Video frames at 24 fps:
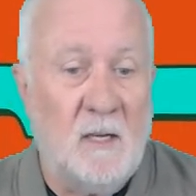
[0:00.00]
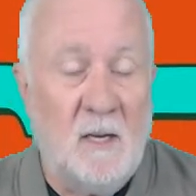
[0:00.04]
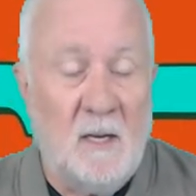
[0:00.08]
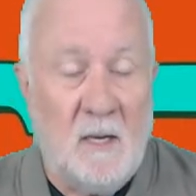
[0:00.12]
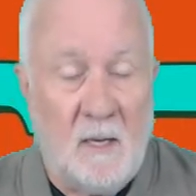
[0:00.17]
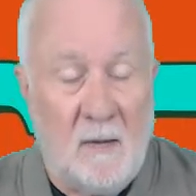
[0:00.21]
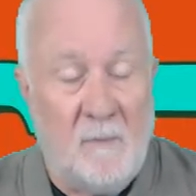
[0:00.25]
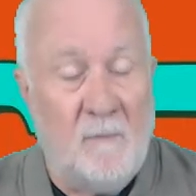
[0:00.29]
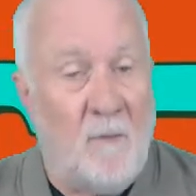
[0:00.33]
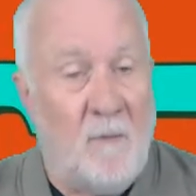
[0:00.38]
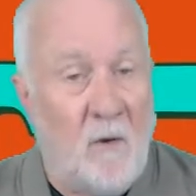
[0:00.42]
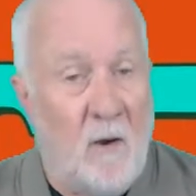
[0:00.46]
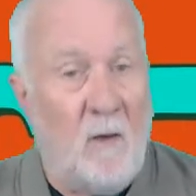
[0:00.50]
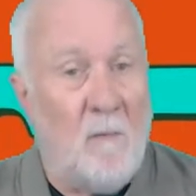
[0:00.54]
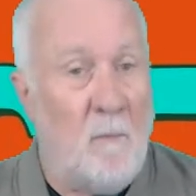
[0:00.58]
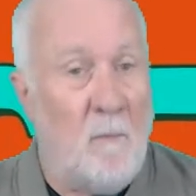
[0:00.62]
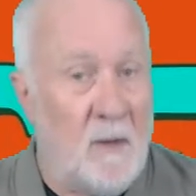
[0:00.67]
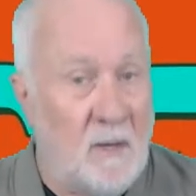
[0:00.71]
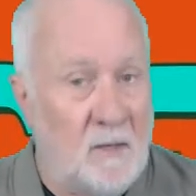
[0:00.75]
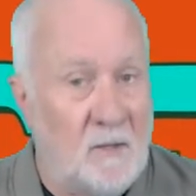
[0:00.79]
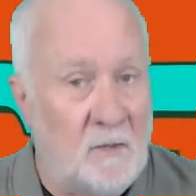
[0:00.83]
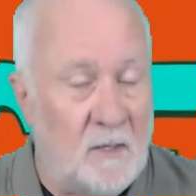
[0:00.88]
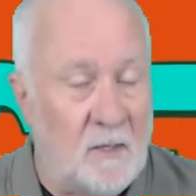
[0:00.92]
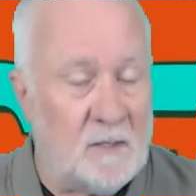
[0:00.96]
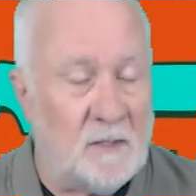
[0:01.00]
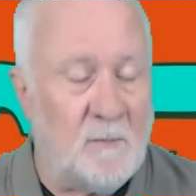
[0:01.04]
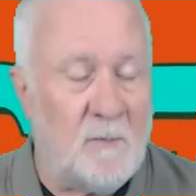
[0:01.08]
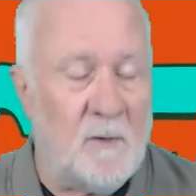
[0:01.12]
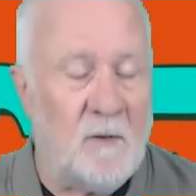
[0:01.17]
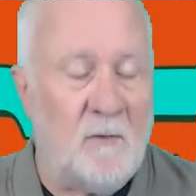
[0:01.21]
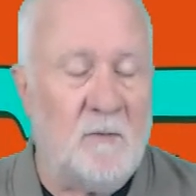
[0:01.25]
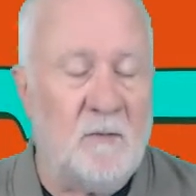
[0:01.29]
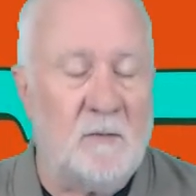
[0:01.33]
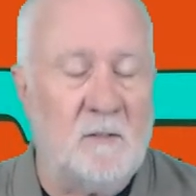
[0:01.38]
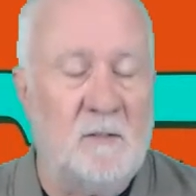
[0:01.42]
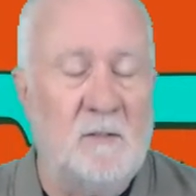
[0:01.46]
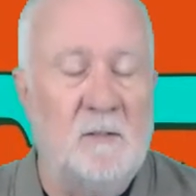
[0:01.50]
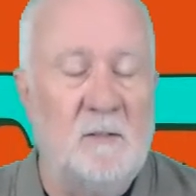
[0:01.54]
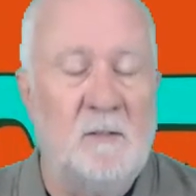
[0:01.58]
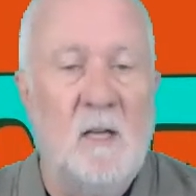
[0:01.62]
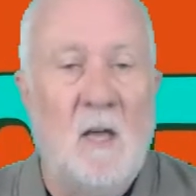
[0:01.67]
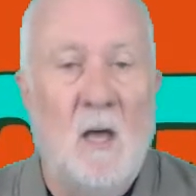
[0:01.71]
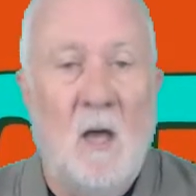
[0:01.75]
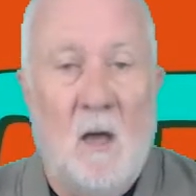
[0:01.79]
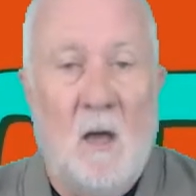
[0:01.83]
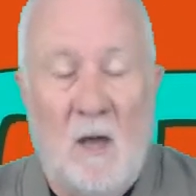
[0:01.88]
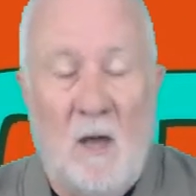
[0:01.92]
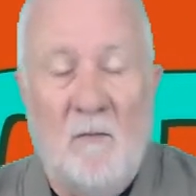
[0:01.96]
environmental experiences,
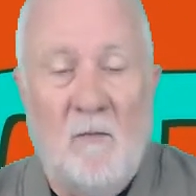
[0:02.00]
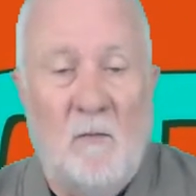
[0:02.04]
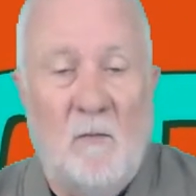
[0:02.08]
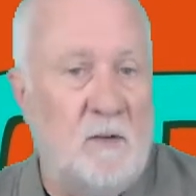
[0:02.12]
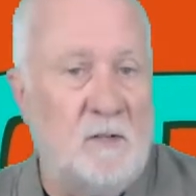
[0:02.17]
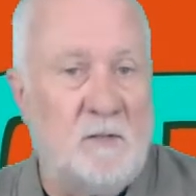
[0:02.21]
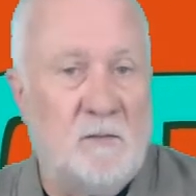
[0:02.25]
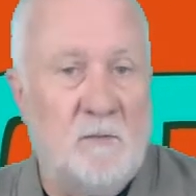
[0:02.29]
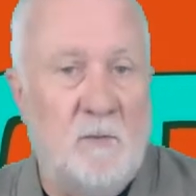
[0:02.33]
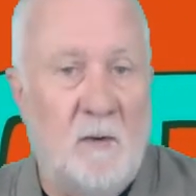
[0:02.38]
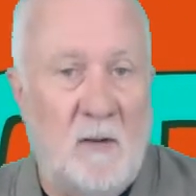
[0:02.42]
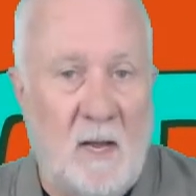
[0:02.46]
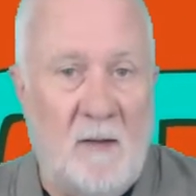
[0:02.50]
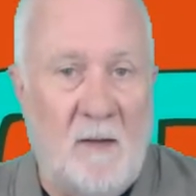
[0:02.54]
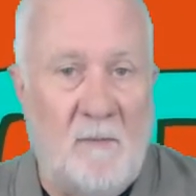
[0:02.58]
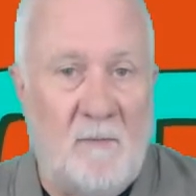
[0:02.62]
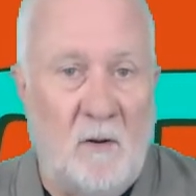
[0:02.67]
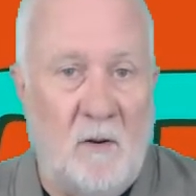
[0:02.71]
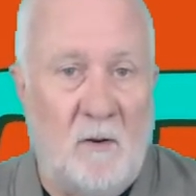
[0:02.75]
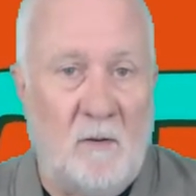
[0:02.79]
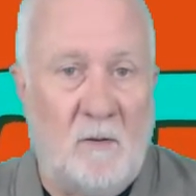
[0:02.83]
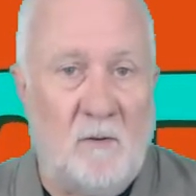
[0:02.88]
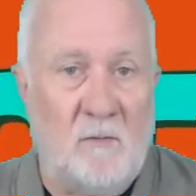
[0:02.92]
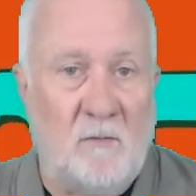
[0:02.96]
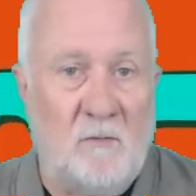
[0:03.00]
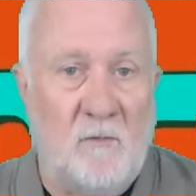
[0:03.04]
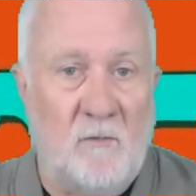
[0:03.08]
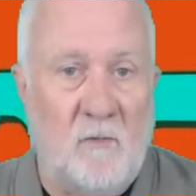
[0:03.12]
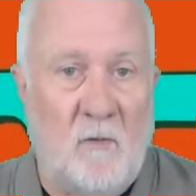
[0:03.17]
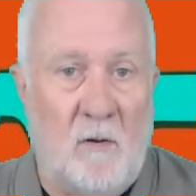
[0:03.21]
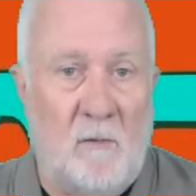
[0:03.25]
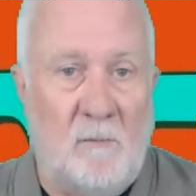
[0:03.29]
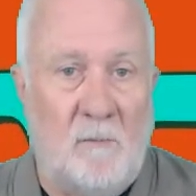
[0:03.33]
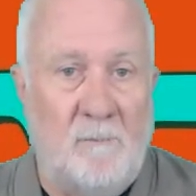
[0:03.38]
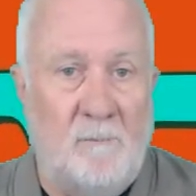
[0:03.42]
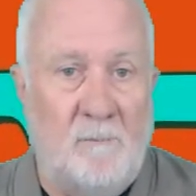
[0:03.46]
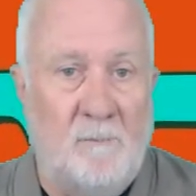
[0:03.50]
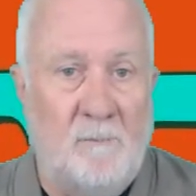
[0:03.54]
over which we have no control.